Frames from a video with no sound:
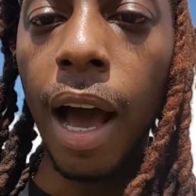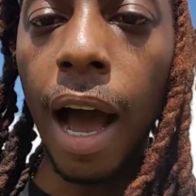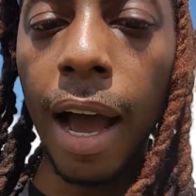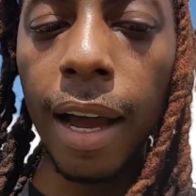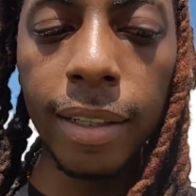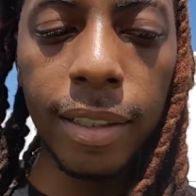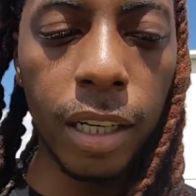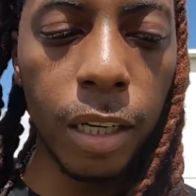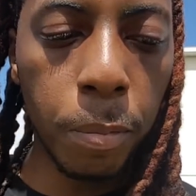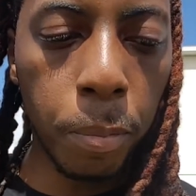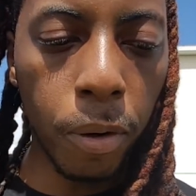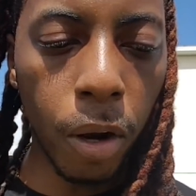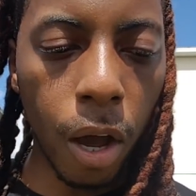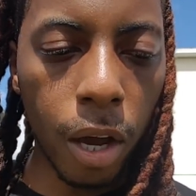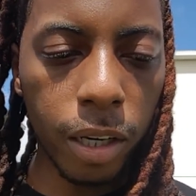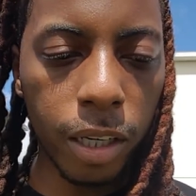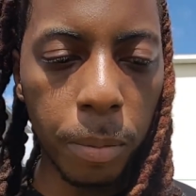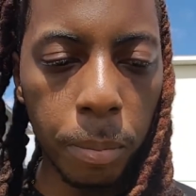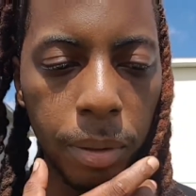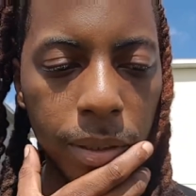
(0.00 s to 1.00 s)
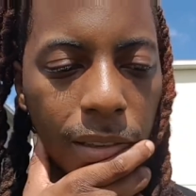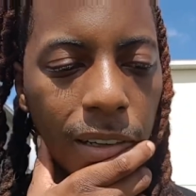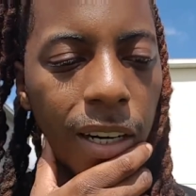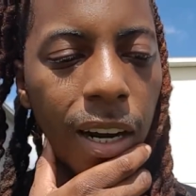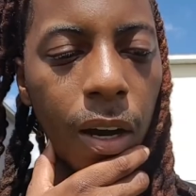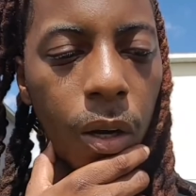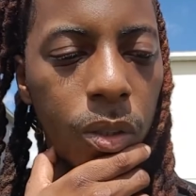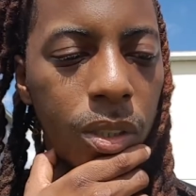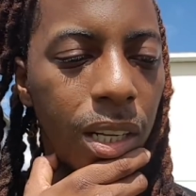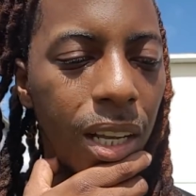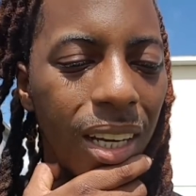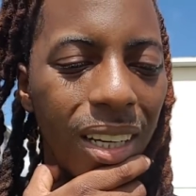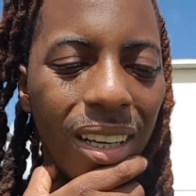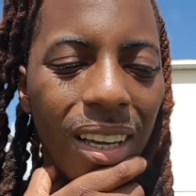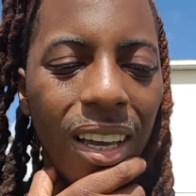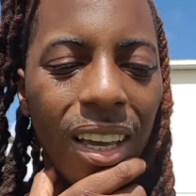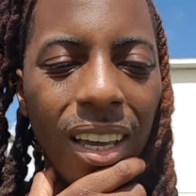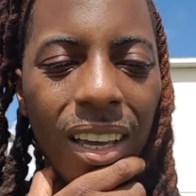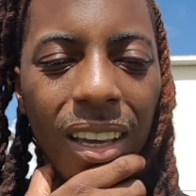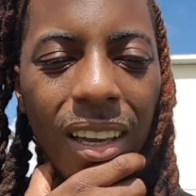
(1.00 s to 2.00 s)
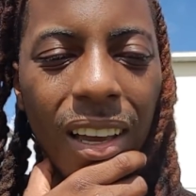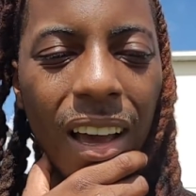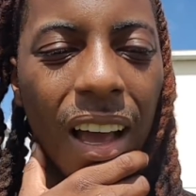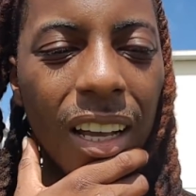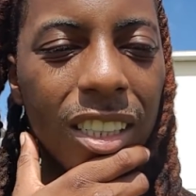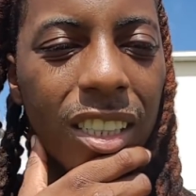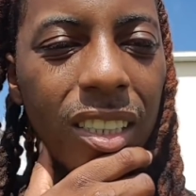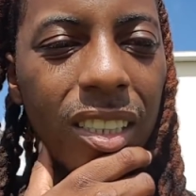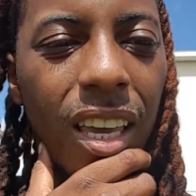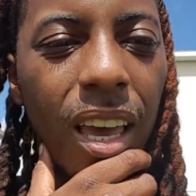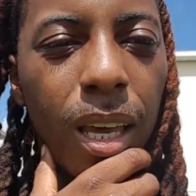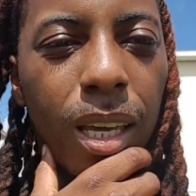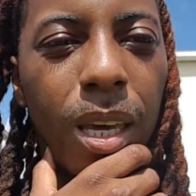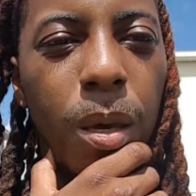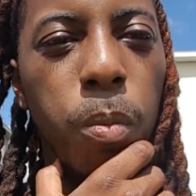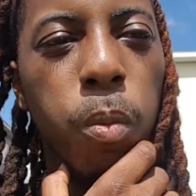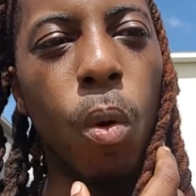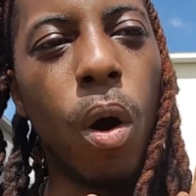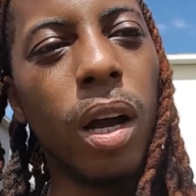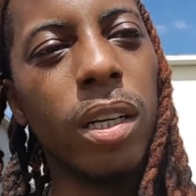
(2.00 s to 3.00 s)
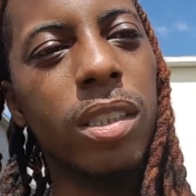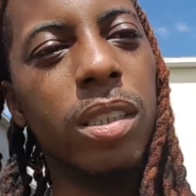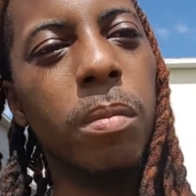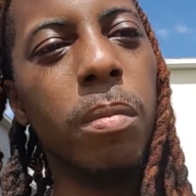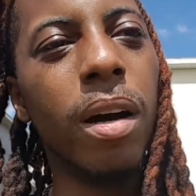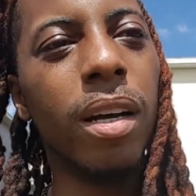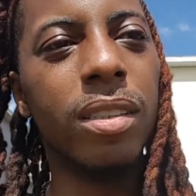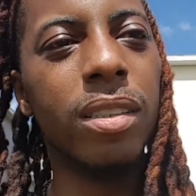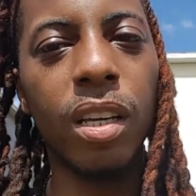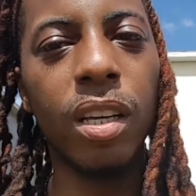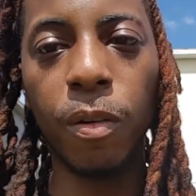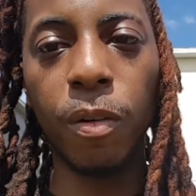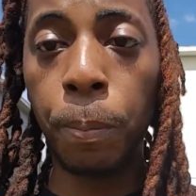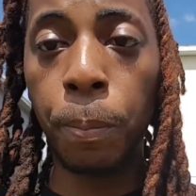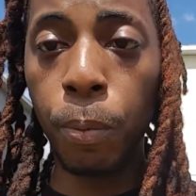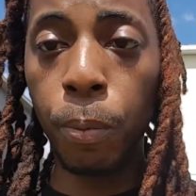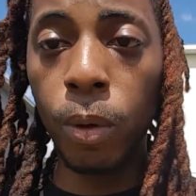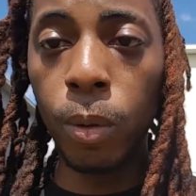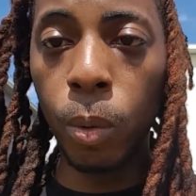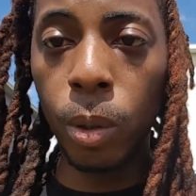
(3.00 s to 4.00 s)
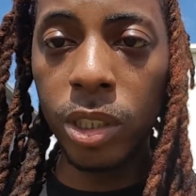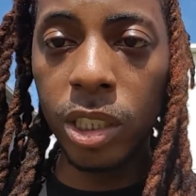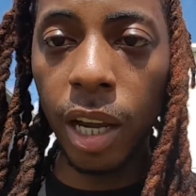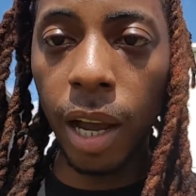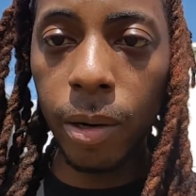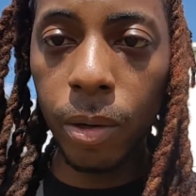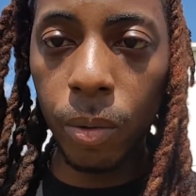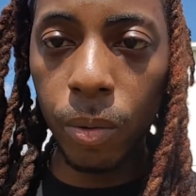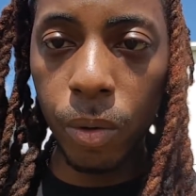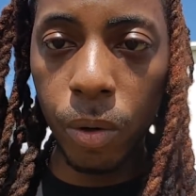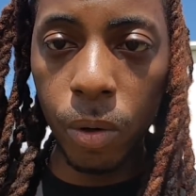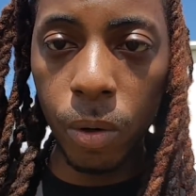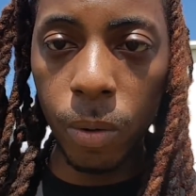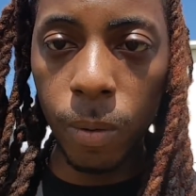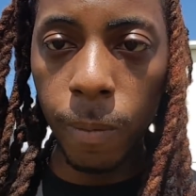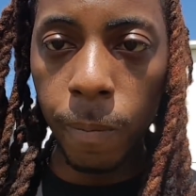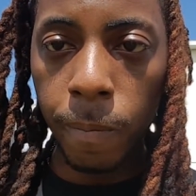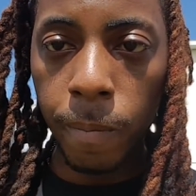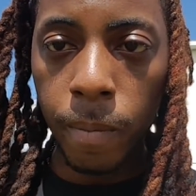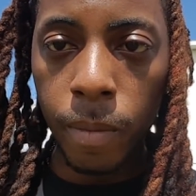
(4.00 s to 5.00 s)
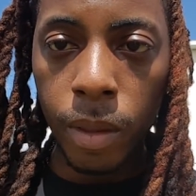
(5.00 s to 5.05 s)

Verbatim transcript: I did blogging, but then I was like, I just can't keep watching myself. What y'all don't know,